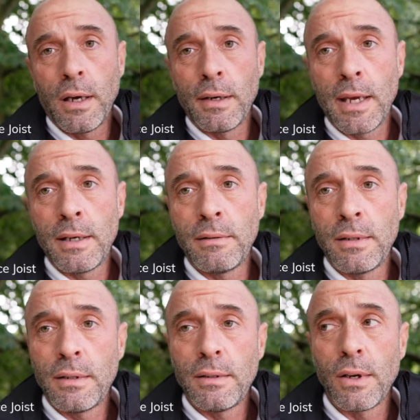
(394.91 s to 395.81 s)
And then
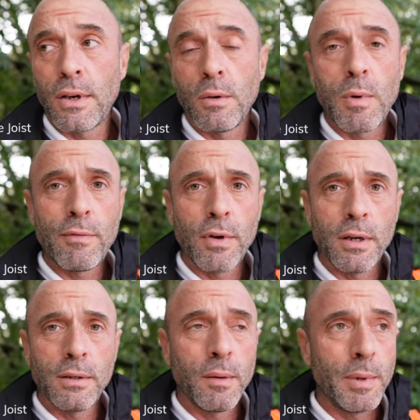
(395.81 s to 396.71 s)
look at the weather.
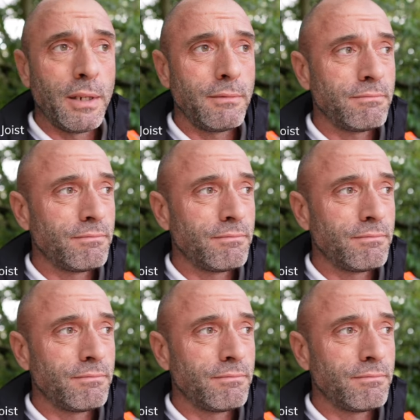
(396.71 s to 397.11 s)
I mean,